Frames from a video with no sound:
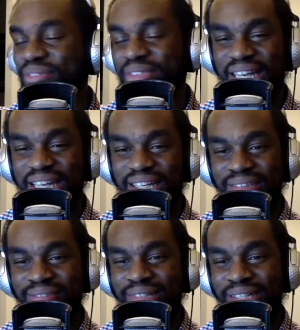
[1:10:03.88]
like
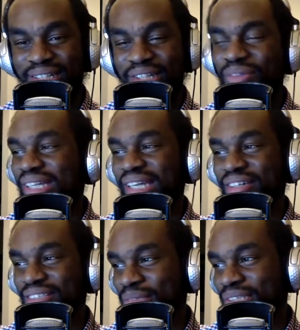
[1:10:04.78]
Guilty
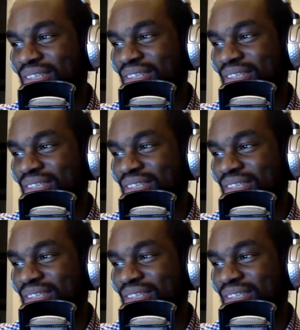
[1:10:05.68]
Gear or some shit.